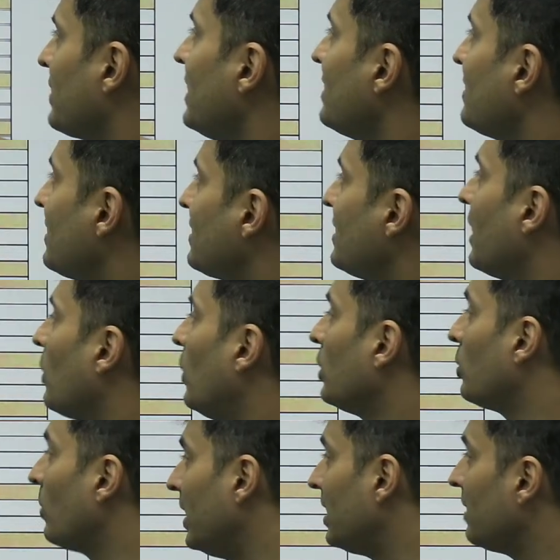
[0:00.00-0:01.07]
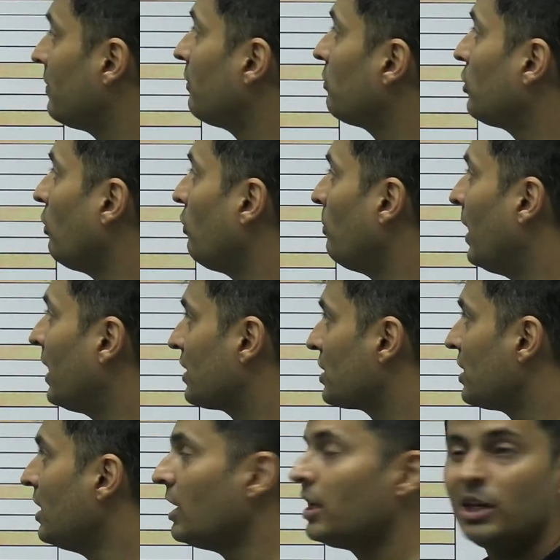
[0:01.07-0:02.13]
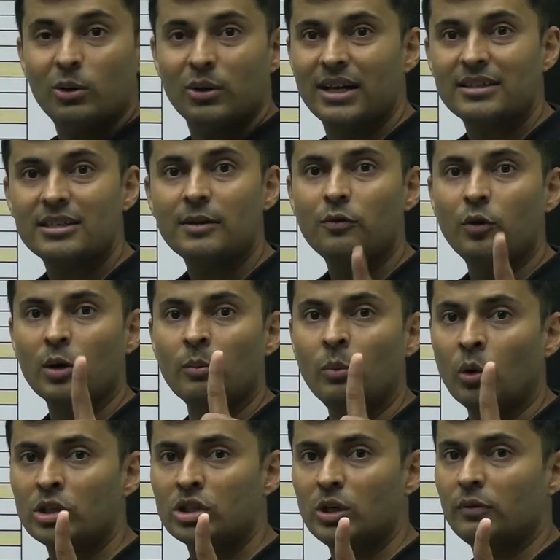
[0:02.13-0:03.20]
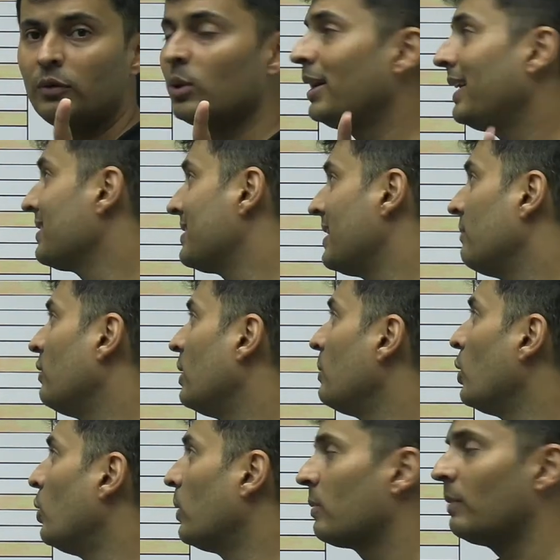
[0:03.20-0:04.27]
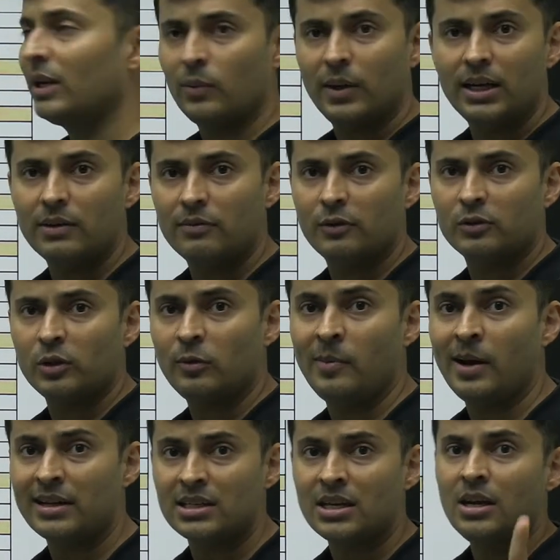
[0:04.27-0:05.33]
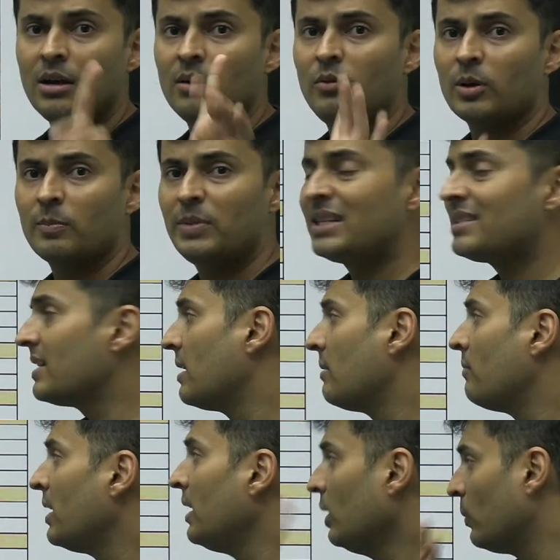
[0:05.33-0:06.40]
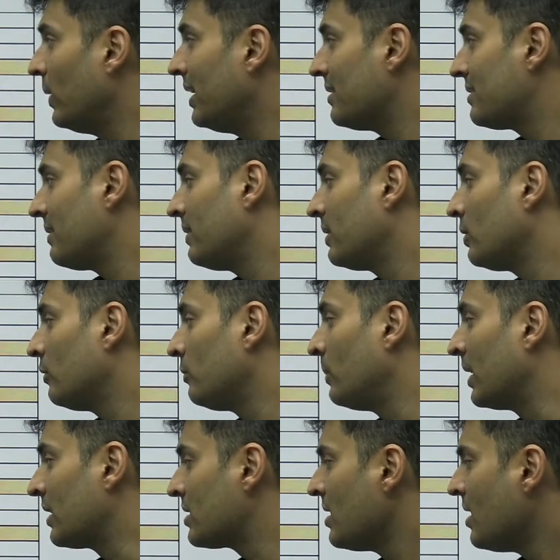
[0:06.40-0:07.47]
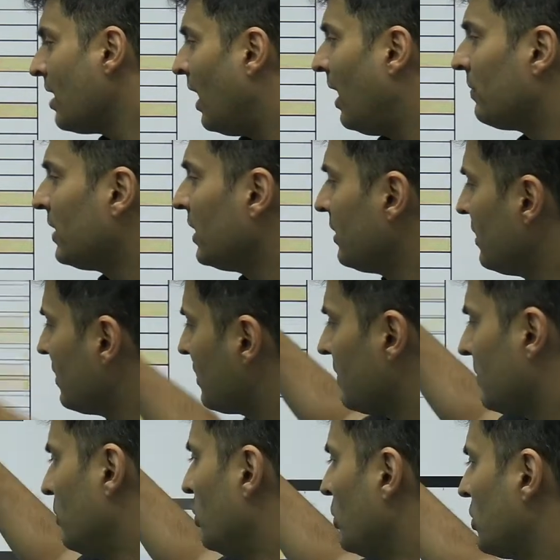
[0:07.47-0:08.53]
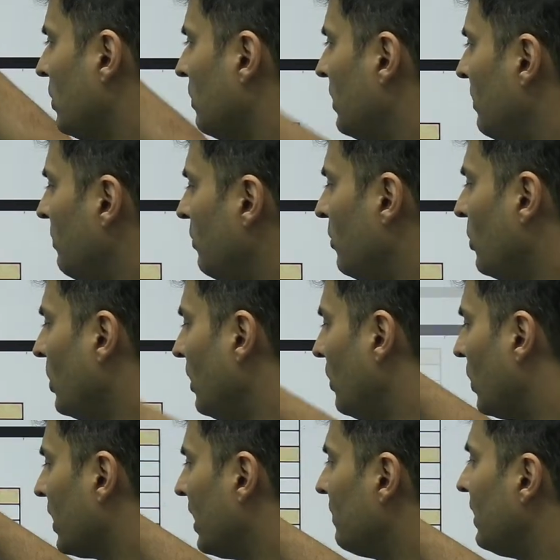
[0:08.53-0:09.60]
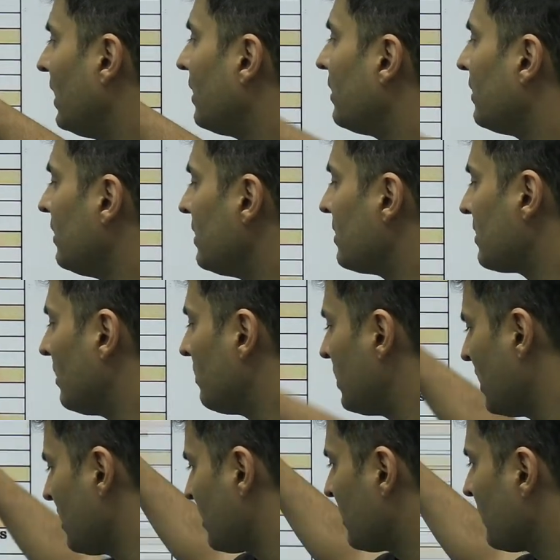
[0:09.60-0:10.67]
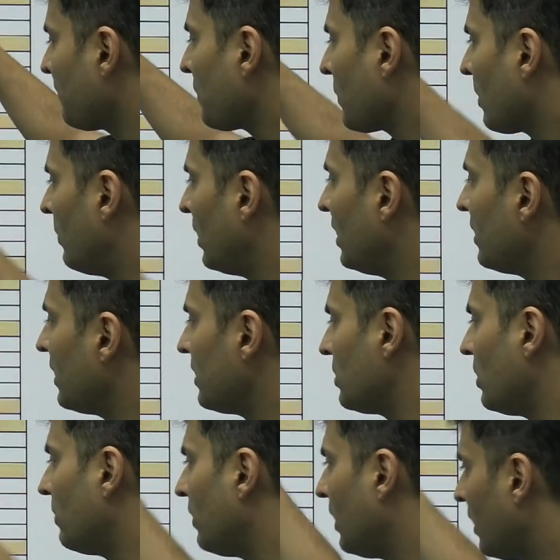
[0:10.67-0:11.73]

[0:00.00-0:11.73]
science is there on 25th of March. You can see for most of you, the exam will be over by 25th of March. For PCMB, 27th of March. After this, most of them would not have taken these subjects. But in case you have